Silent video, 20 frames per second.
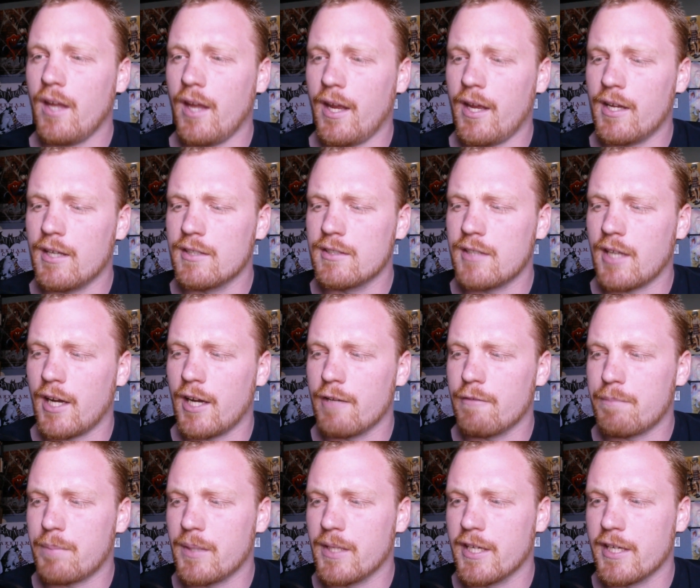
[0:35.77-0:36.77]
and
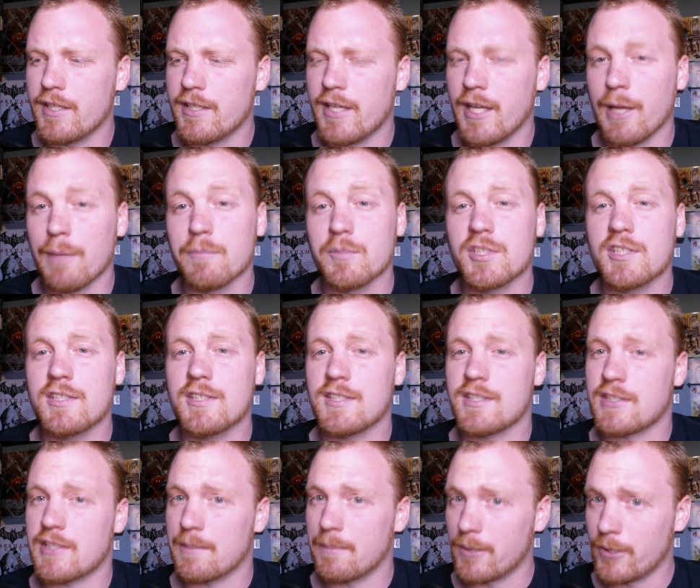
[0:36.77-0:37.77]
I've played games
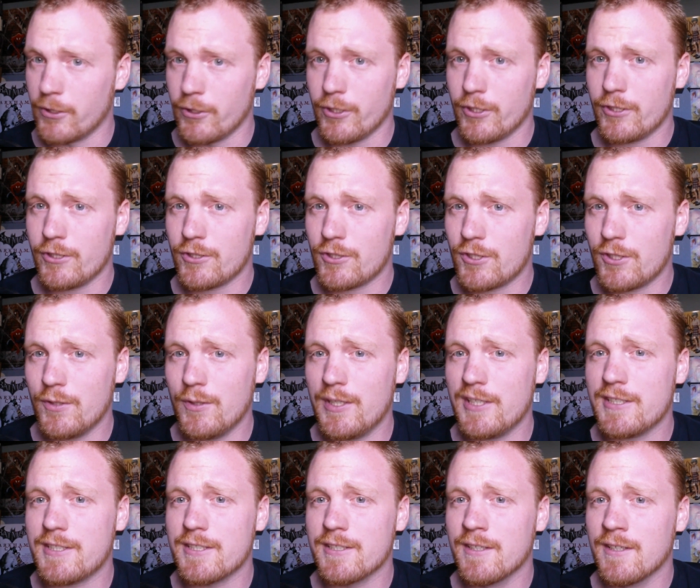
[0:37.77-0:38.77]
similar to
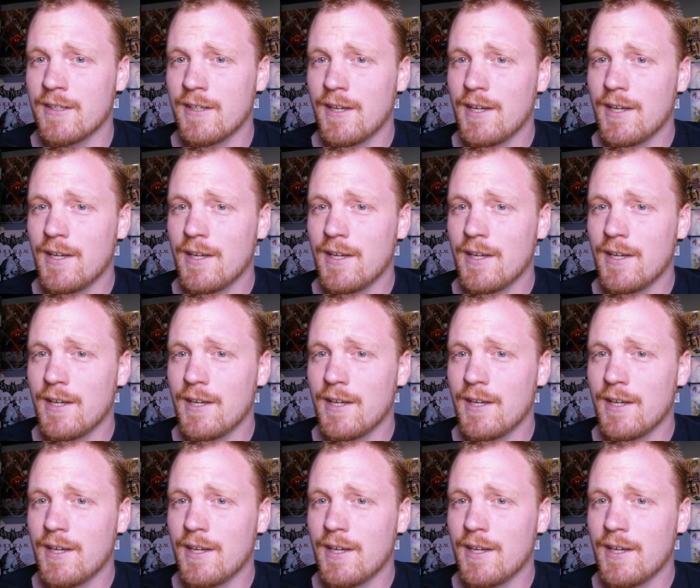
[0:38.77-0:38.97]
it,